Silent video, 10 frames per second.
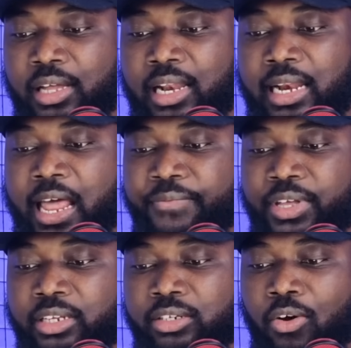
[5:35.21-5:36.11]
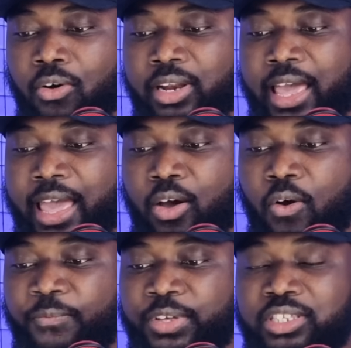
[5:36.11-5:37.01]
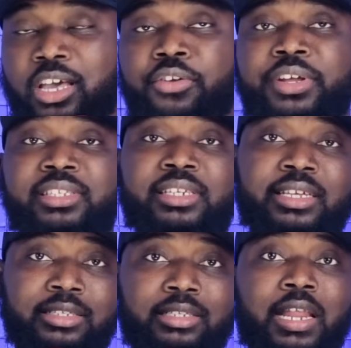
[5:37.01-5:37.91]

levied on her official residence.